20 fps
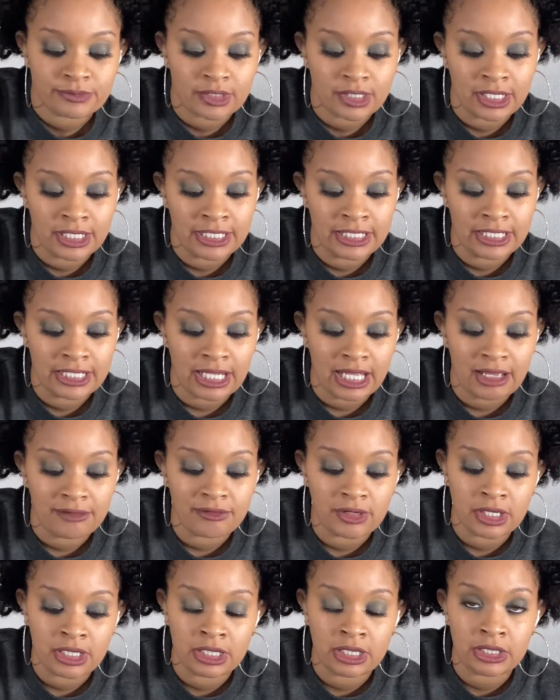and then I have
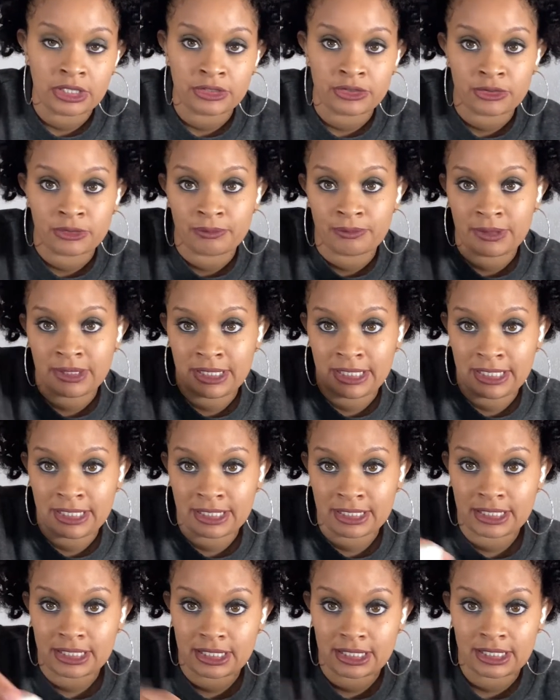a glitter
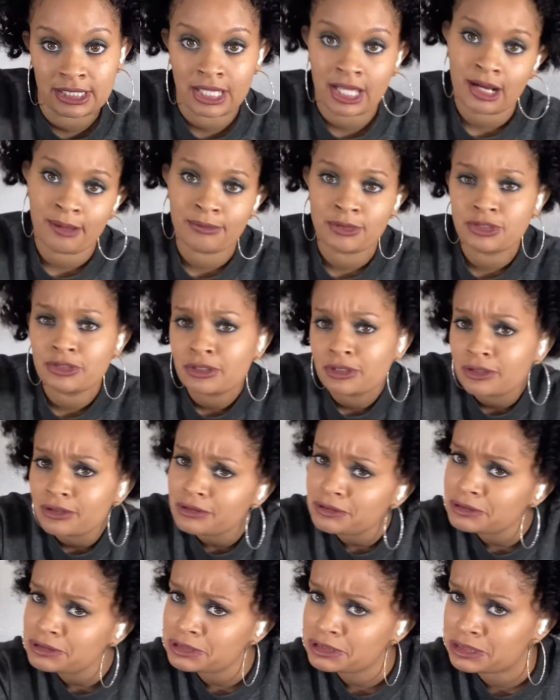pink that I'm gonna do a
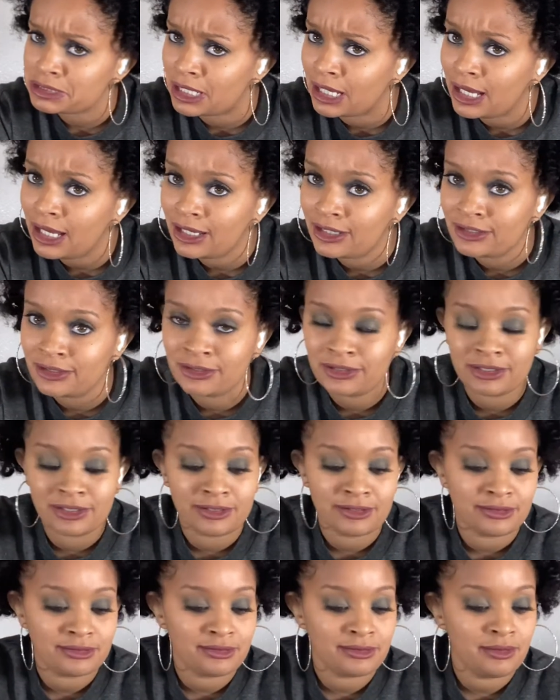little design, you
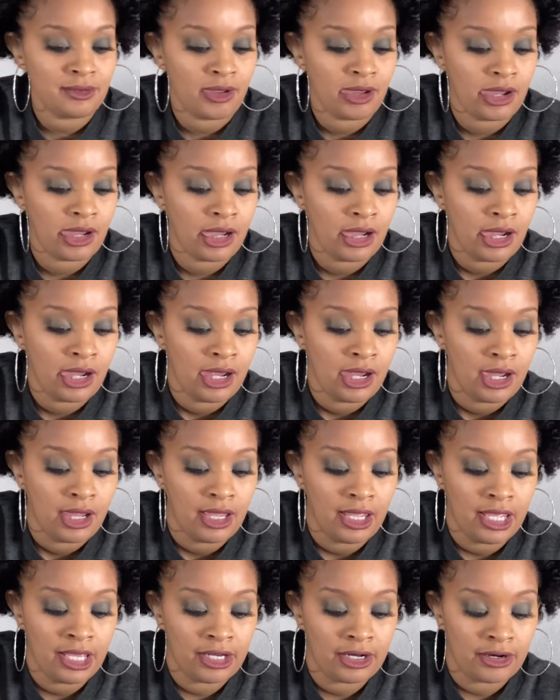know.
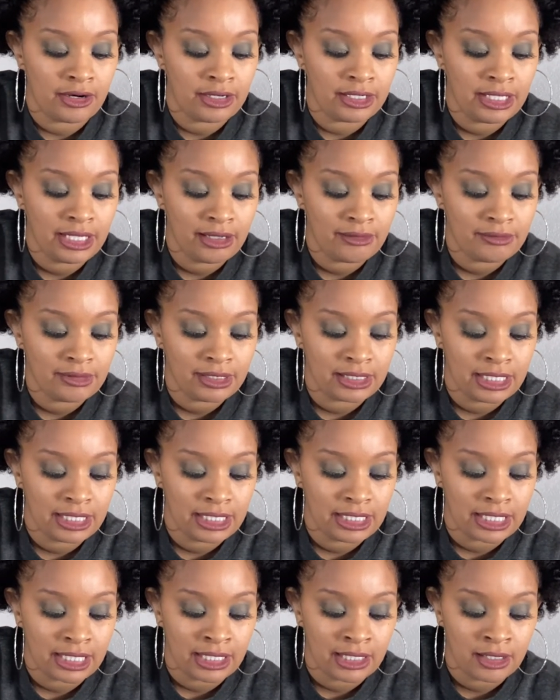And I already have it
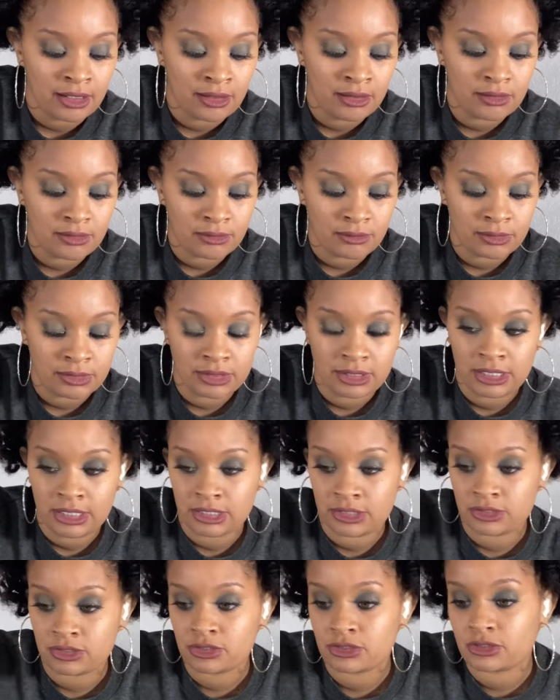laid out with the
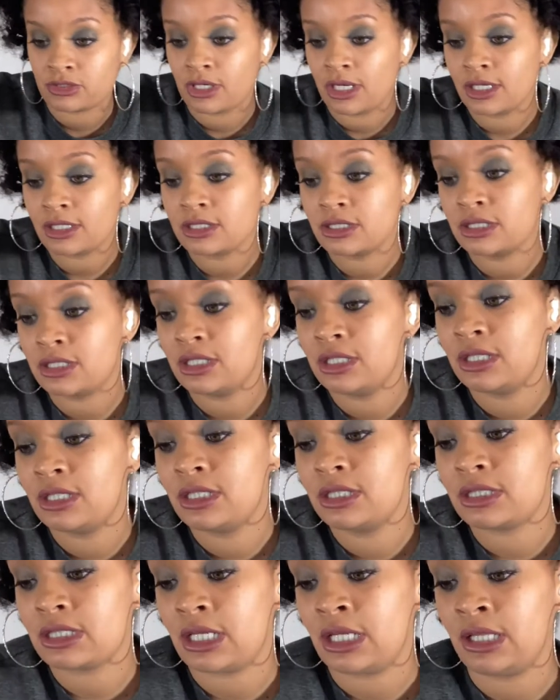
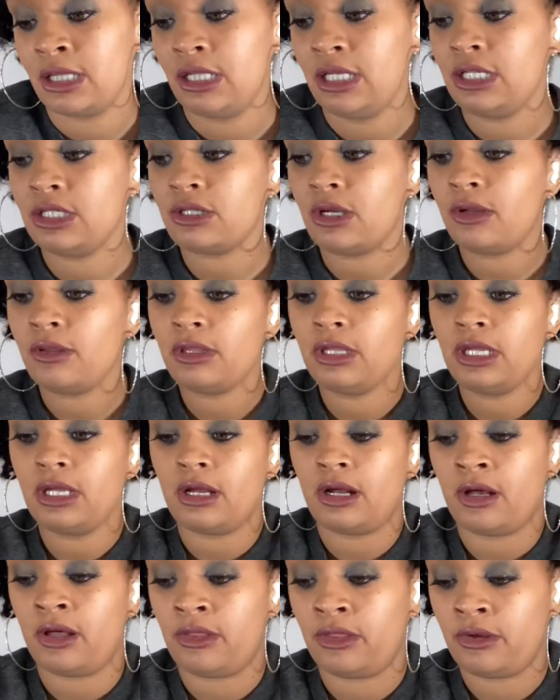instructions, and these are the
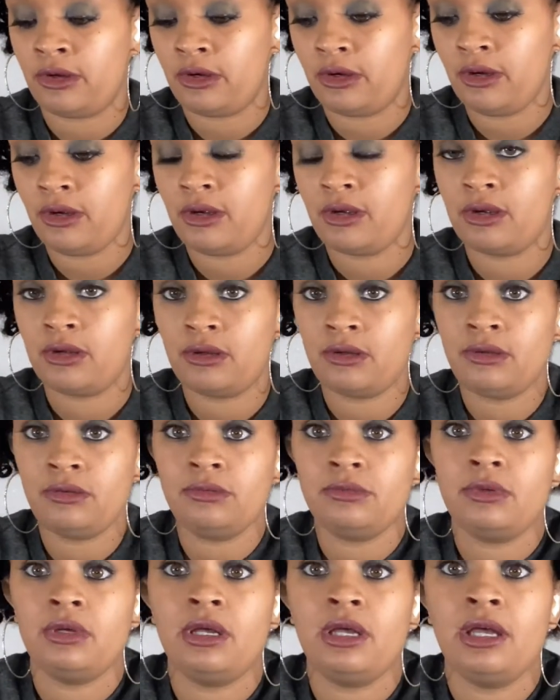other
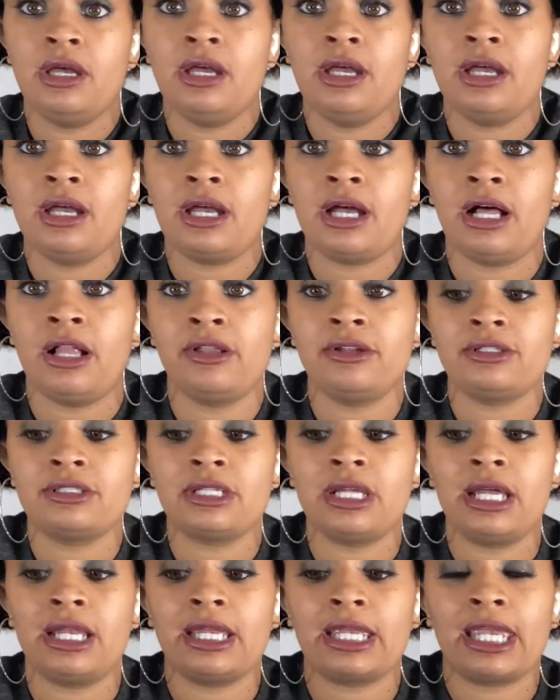colors
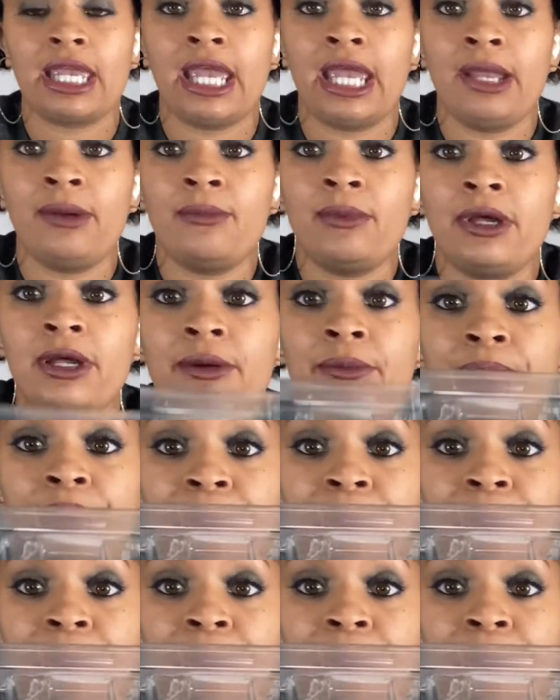that it came with.